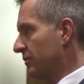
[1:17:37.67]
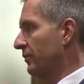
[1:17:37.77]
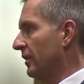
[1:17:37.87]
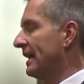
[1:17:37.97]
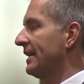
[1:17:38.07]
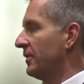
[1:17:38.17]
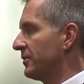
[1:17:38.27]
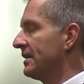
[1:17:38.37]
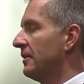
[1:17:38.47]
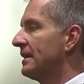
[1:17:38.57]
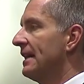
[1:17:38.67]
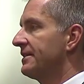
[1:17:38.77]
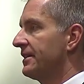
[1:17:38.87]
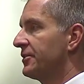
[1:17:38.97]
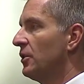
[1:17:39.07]
through volcanoes and
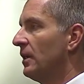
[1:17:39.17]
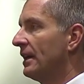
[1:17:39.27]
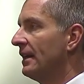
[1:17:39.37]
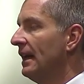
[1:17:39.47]
outgassing and so on.